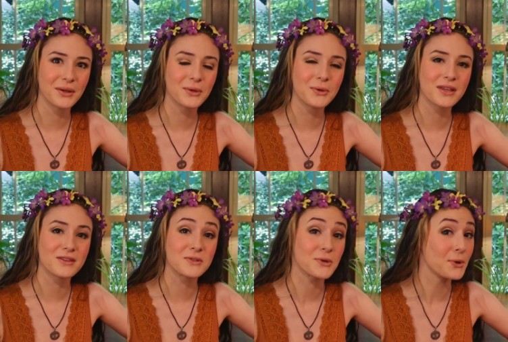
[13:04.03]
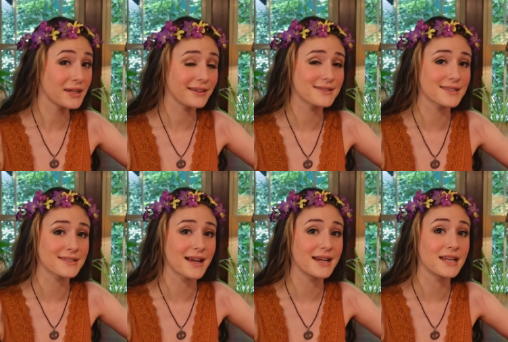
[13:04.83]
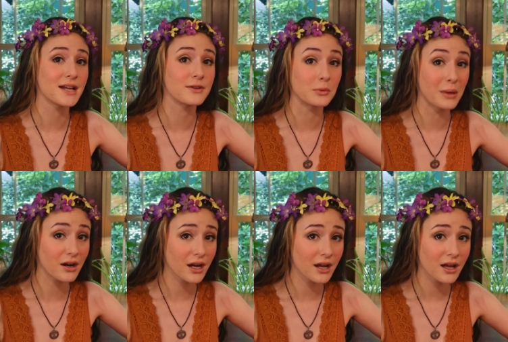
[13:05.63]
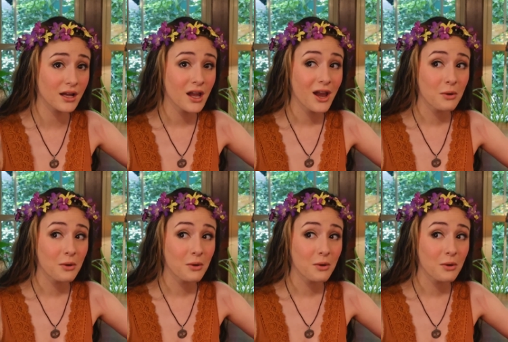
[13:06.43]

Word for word: including the Tolkien Society of America,